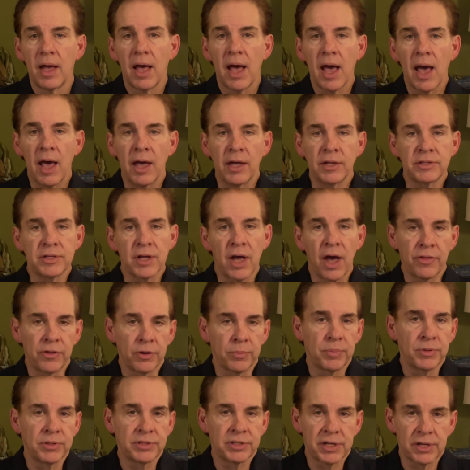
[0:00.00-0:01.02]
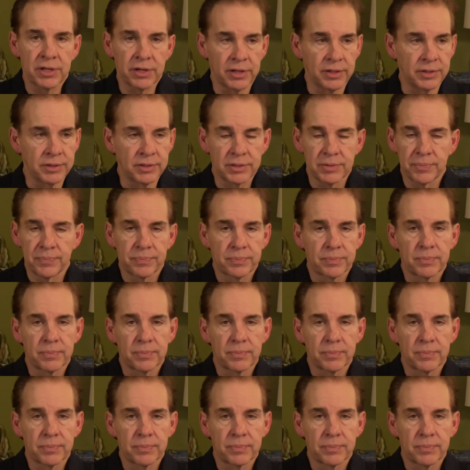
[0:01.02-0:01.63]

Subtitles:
as other Brazilians,